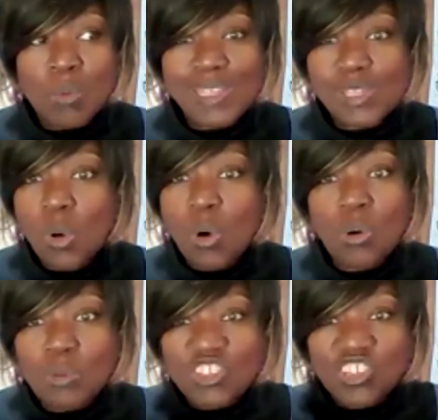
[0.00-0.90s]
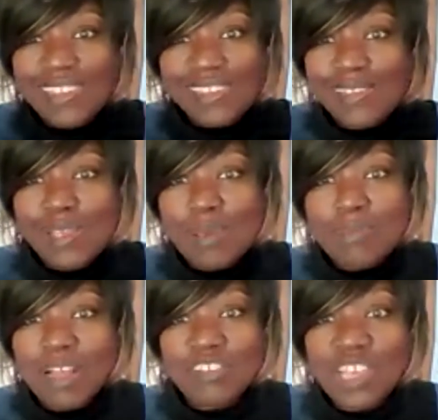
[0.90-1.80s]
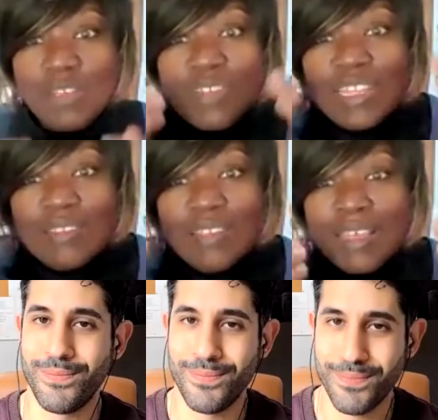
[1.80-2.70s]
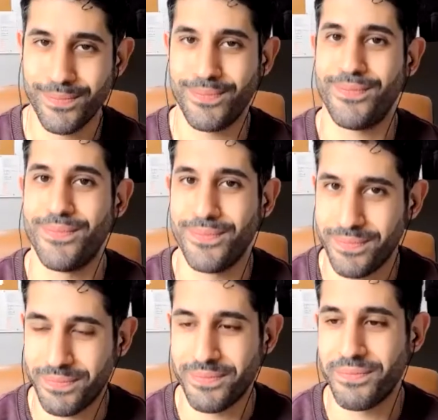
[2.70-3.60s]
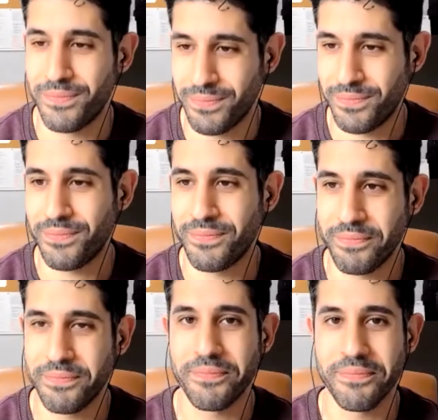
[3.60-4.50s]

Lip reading: we chatter so much, even when we're by ourselves,